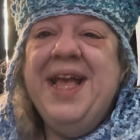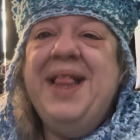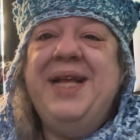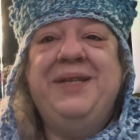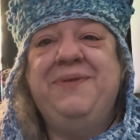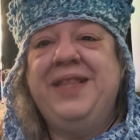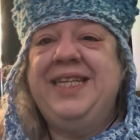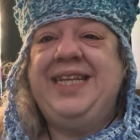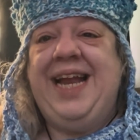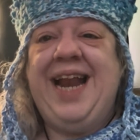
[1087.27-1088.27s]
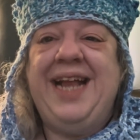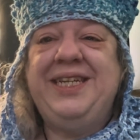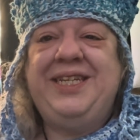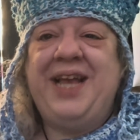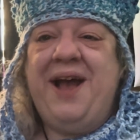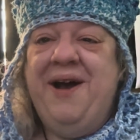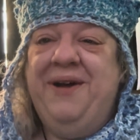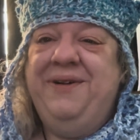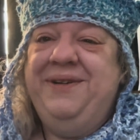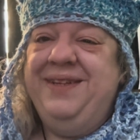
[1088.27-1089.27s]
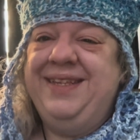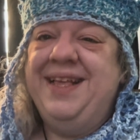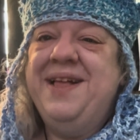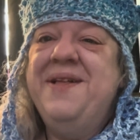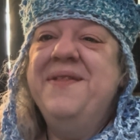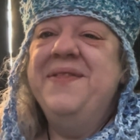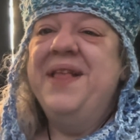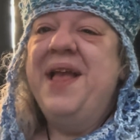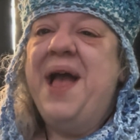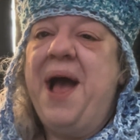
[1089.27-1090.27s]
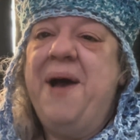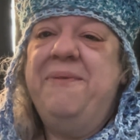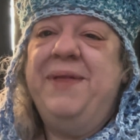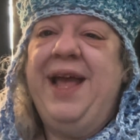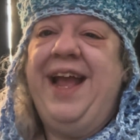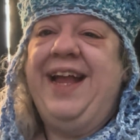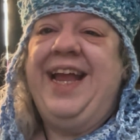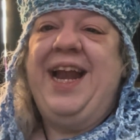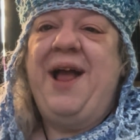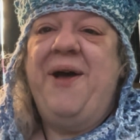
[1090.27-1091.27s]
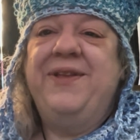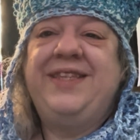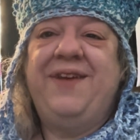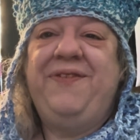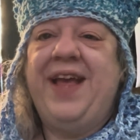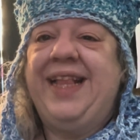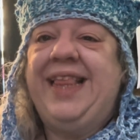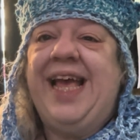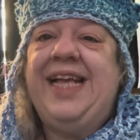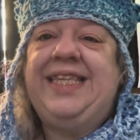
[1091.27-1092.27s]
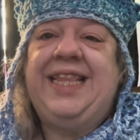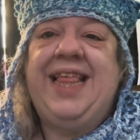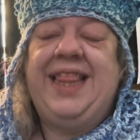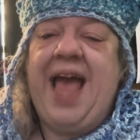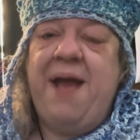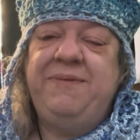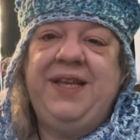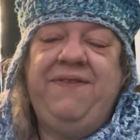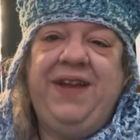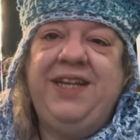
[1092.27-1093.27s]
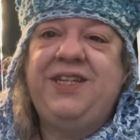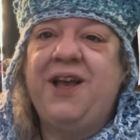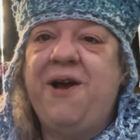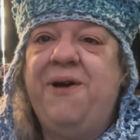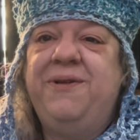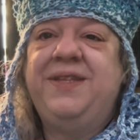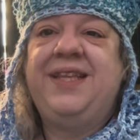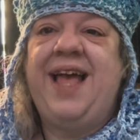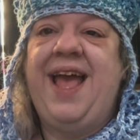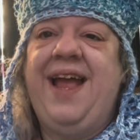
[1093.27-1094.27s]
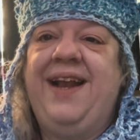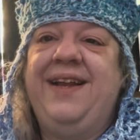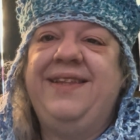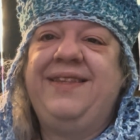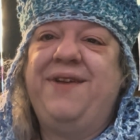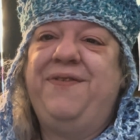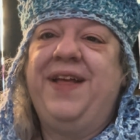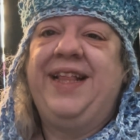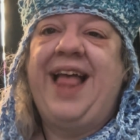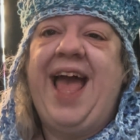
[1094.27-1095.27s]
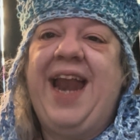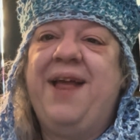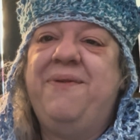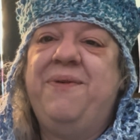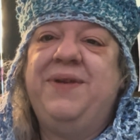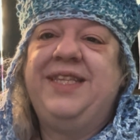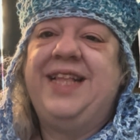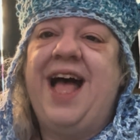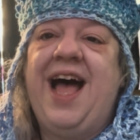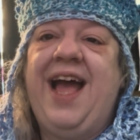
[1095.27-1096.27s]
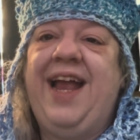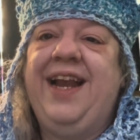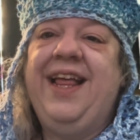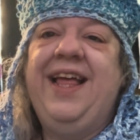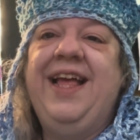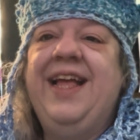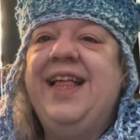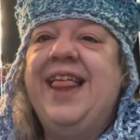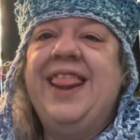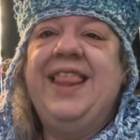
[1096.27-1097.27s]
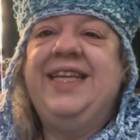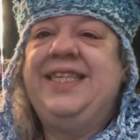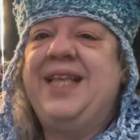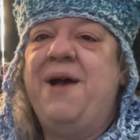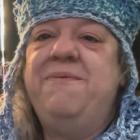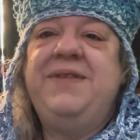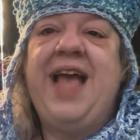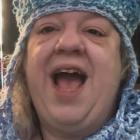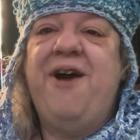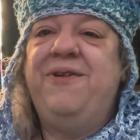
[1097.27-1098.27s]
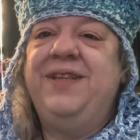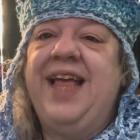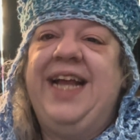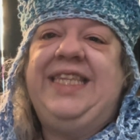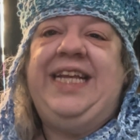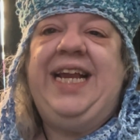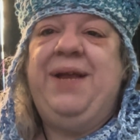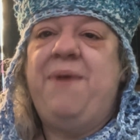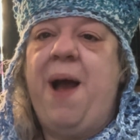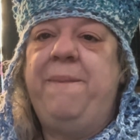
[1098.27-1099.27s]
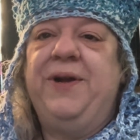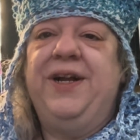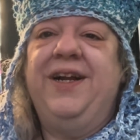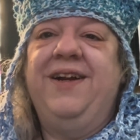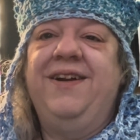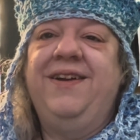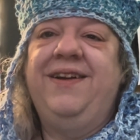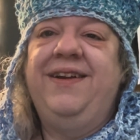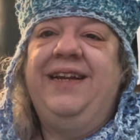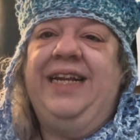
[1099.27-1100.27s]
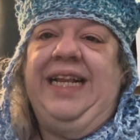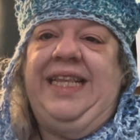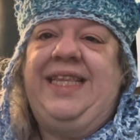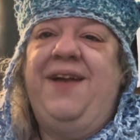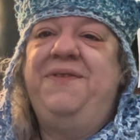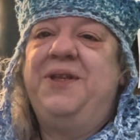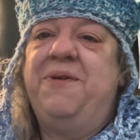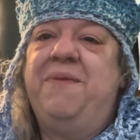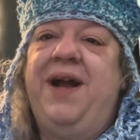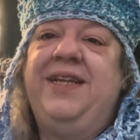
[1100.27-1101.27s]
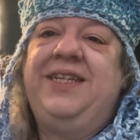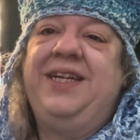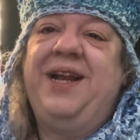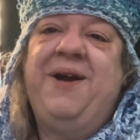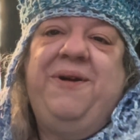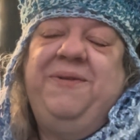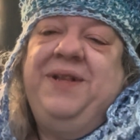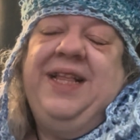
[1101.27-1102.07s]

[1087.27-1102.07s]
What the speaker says: These were the teenage shows. I'm like, stuff like this. And then the MTV shows and stuff like that. It was not this dumbed down like teeny bopper stuff so much, I